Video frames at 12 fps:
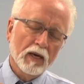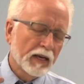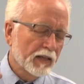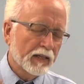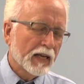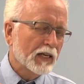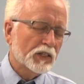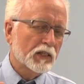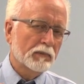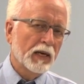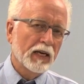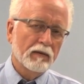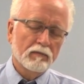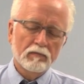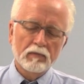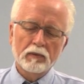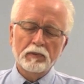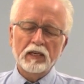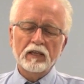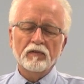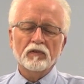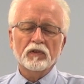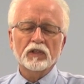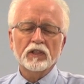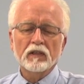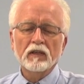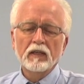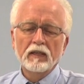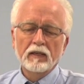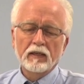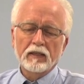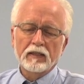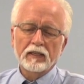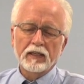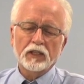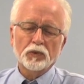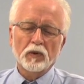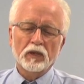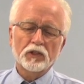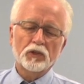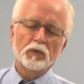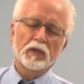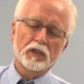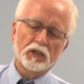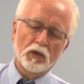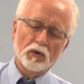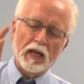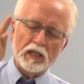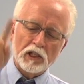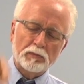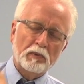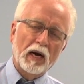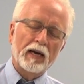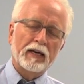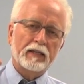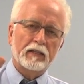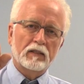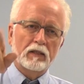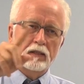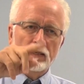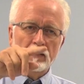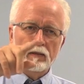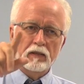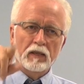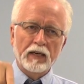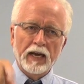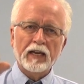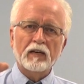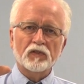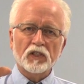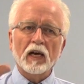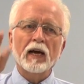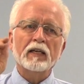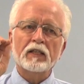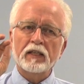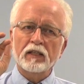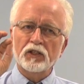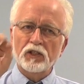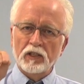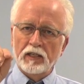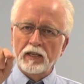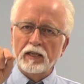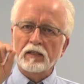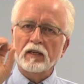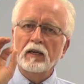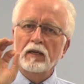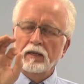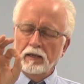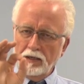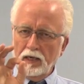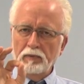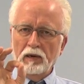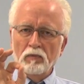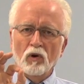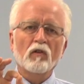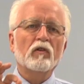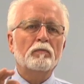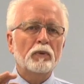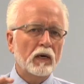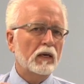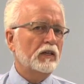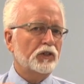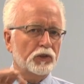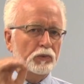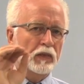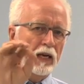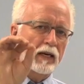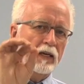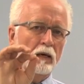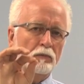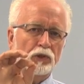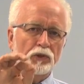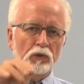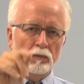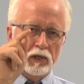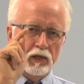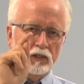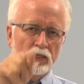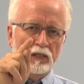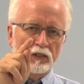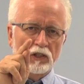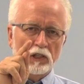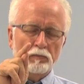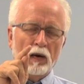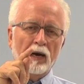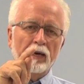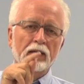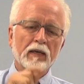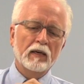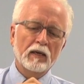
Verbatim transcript: I think that's the main, the main difference here. I think that's what it's doing. So that spike the, the negative side tends to get a little bit more of a punch when that comes through because it is a spike.